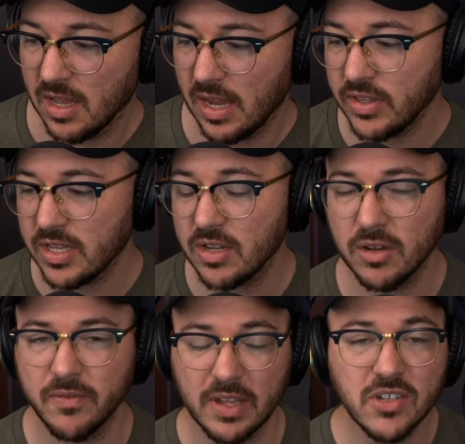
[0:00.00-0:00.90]
I think he
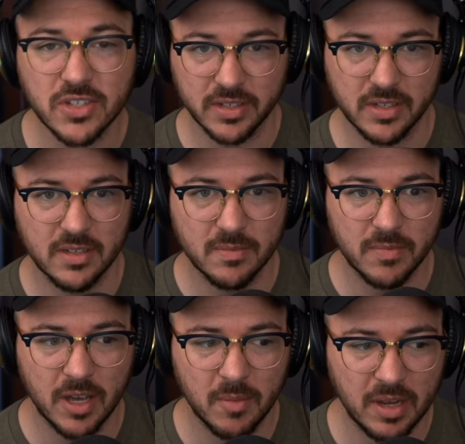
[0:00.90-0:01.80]
could eventually.
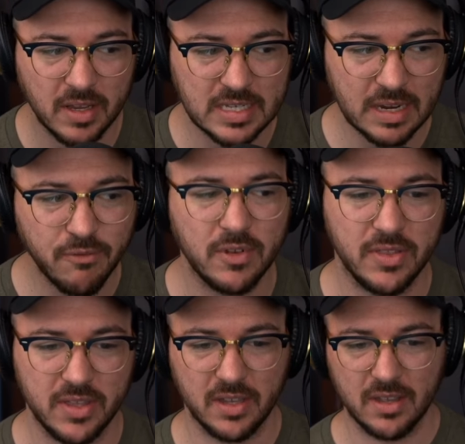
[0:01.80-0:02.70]
I definitely
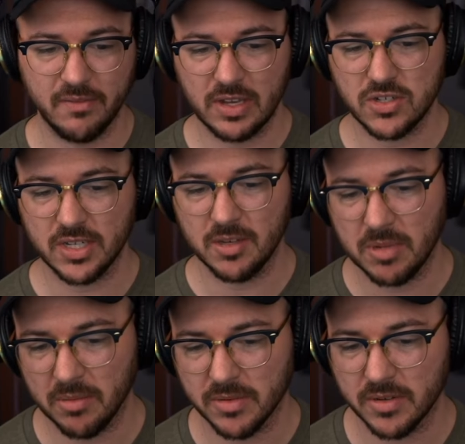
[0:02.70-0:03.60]
think eventually he'd be
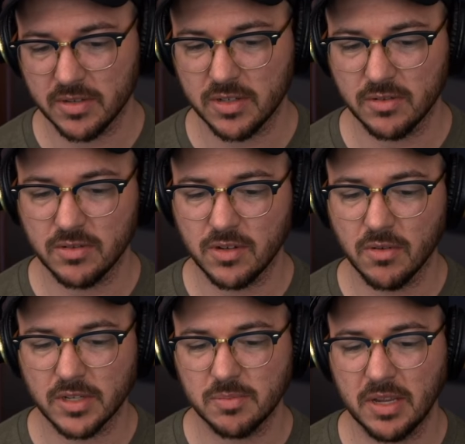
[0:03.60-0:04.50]
able to go
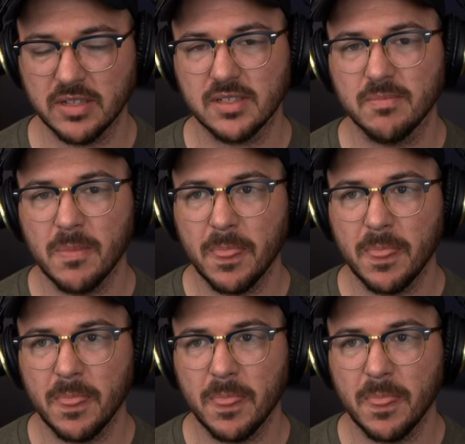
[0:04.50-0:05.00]
to space.